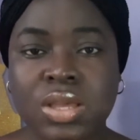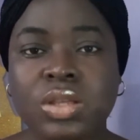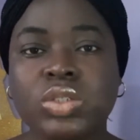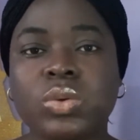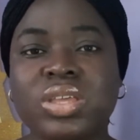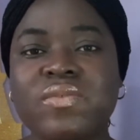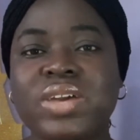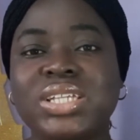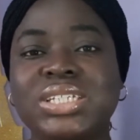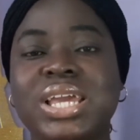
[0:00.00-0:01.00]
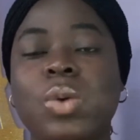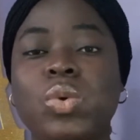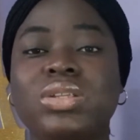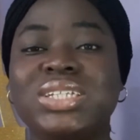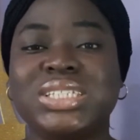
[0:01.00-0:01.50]
So if I say I
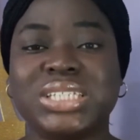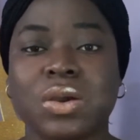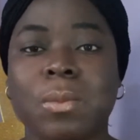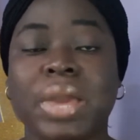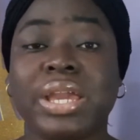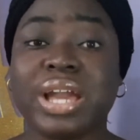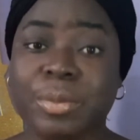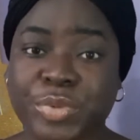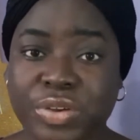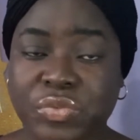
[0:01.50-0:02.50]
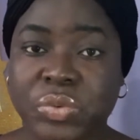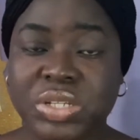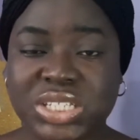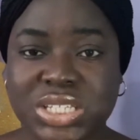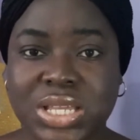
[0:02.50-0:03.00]
want to sell my camera, for
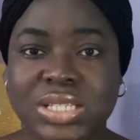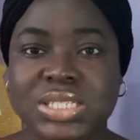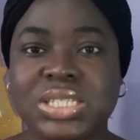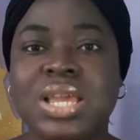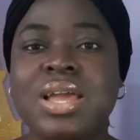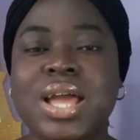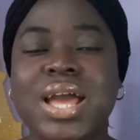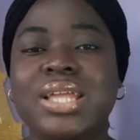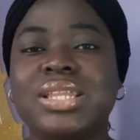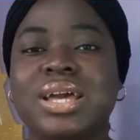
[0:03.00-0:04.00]
instance, and